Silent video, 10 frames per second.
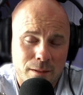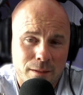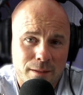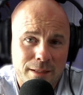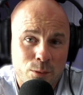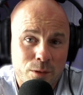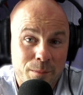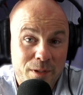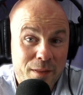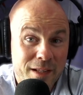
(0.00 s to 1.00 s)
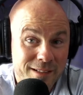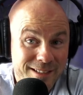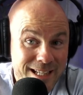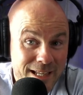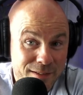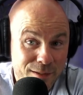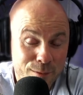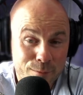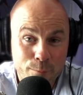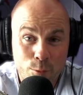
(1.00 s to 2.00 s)
Tell them that they are destined
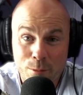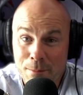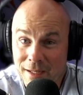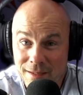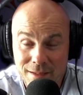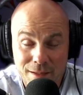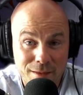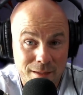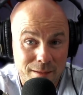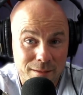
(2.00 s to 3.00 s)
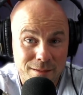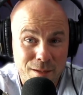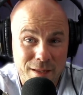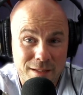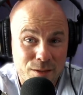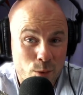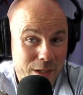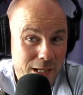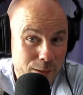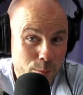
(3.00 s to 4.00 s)
for amazing things, that they're so
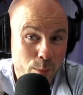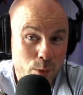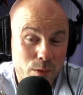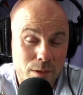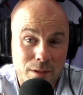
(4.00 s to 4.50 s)
capable.